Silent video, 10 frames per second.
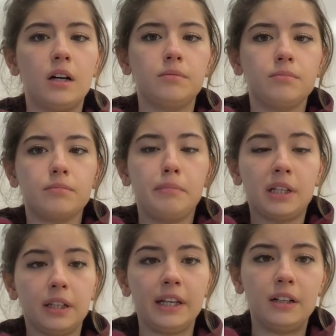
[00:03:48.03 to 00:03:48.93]

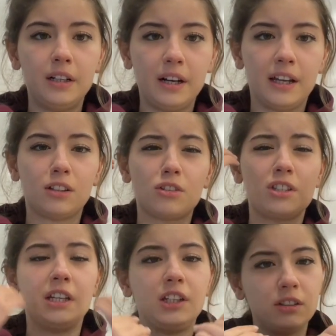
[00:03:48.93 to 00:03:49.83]
middle ear and a
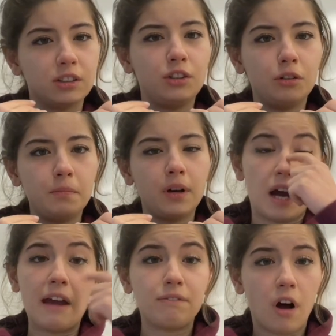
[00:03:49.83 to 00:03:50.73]
Stichian tube.
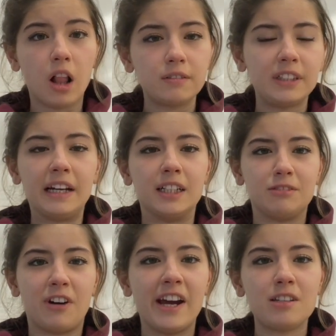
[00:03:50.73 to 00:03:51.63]
I followed their
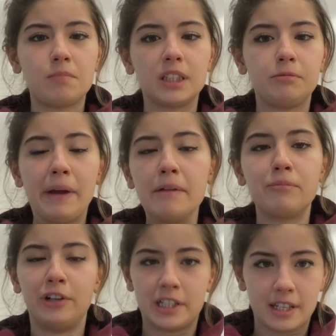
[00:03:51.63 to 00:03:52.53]
advice, but the pain
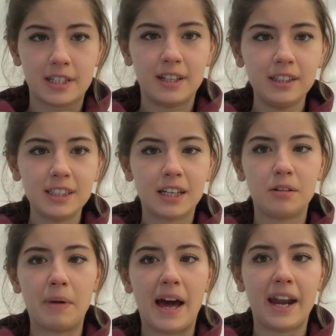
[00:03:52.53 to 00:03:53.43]
persisted,
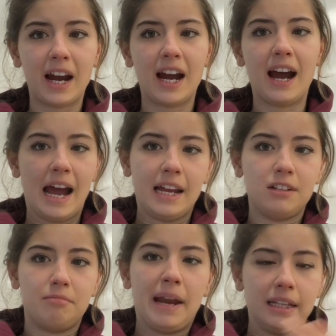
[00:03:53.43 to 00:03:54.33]
but I
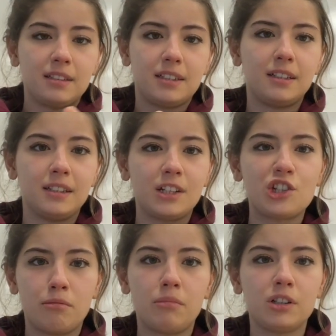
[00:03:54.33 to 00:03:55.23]
remained in the
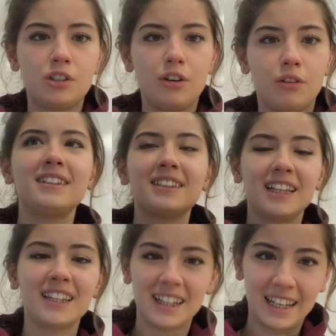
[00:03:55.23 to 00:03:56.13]
chamber too.
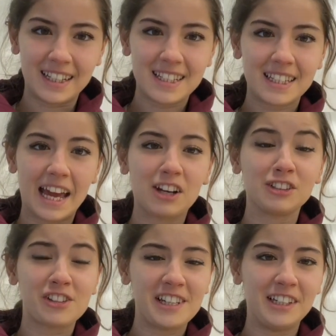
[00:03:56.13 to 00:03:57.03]
Nonetheless, I
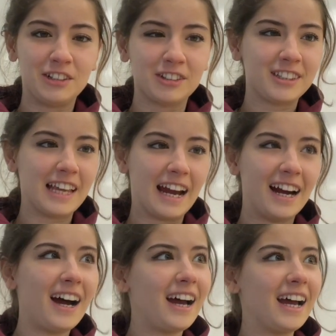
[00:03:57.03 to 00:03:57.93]
continued
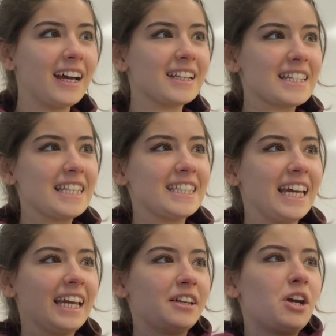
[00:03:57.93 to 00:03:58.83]
there and
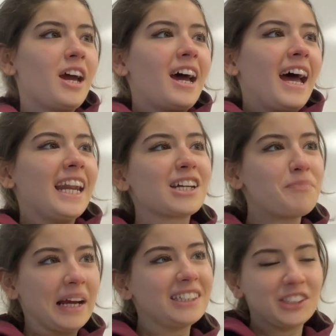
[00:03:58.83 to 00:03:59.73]
sitting and
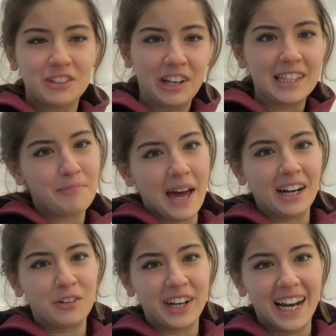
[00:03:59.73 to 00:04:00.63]
expecting to get
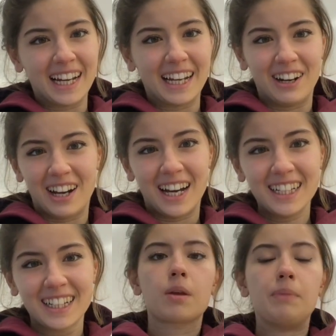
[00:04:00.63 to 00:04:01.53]
better when I got
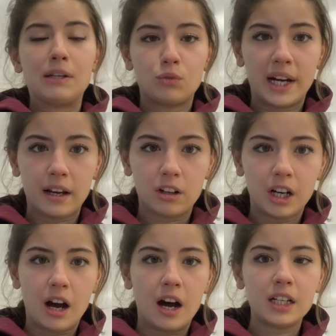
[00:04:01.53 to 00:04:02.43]
out. But when I got
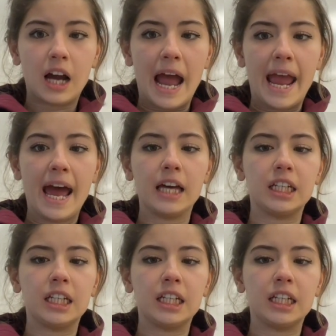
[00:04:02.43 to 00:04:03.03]
out, I had a